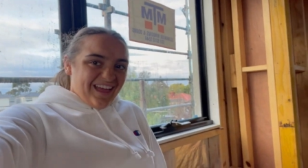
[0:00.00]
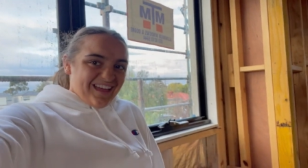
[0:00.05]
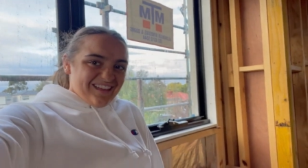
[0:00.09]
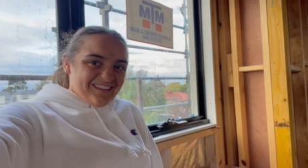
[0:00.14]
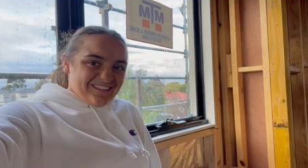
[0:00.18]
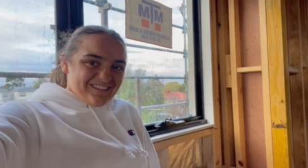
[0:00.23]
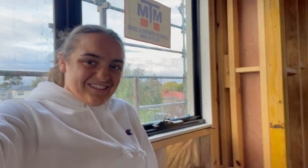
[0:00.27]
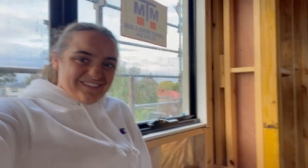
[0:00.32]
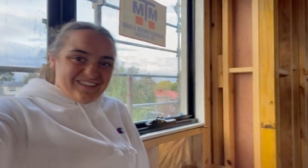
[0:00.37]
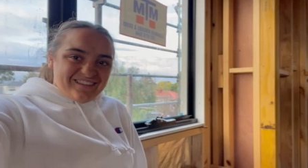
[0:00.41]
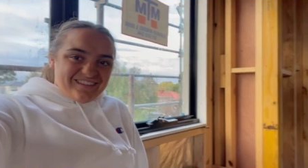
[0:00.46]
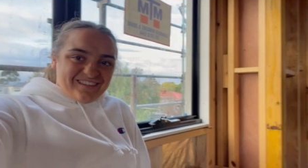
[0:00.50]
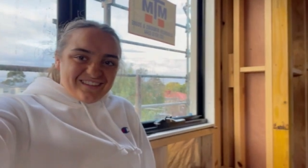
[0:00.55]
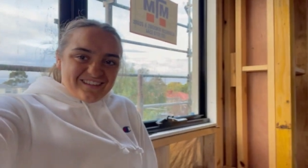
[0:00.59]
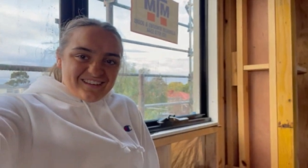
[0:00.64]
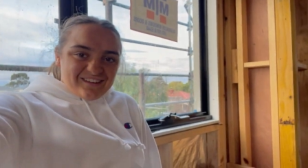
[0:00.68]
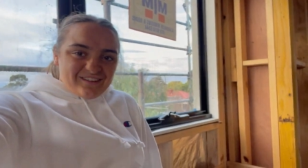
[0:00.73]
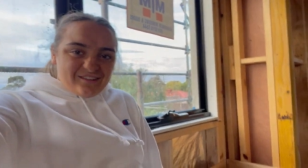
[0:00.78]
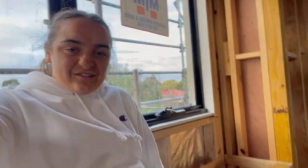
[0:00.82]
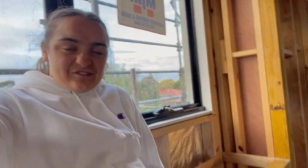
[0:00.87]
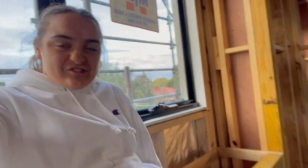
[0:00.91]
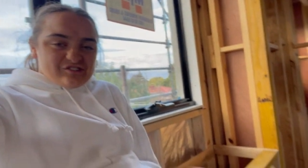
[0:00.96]
Just sitting
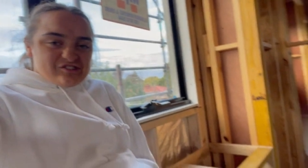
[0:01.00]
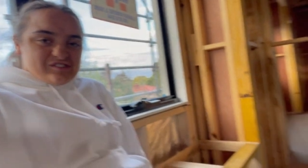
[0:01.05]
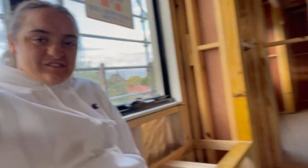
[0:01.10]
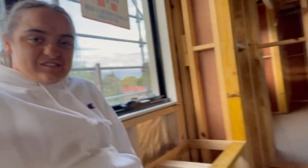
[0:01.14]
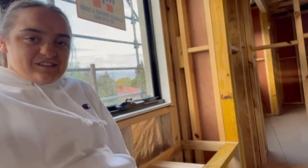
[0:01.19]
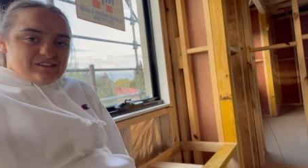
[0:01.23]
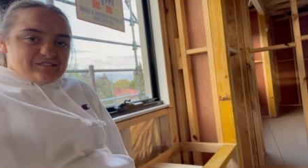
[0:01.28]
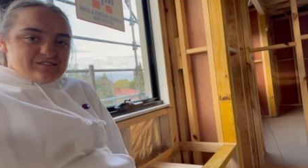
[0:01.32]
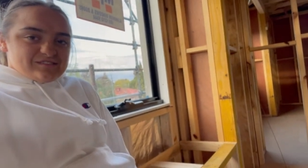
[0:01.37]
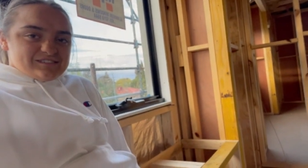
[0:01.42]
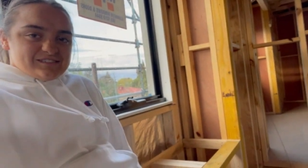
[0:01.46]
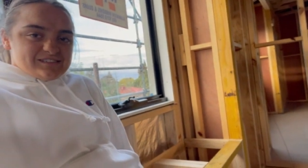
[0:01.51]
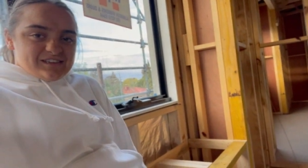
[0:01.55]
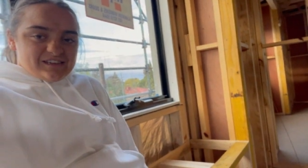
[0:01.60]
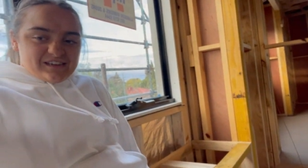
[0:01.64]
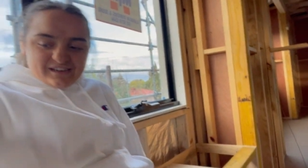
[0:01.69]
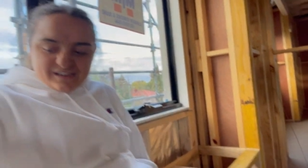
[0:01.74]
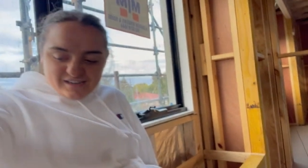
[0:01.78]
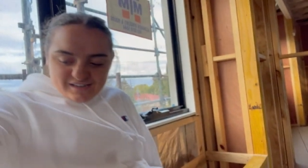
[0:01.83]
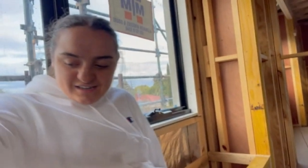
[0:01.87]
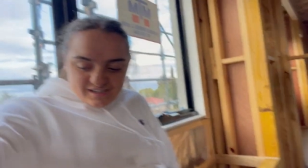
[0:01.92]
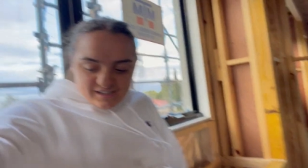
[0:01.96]
on Chantel's
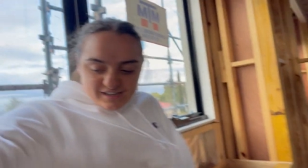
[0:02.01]
seat.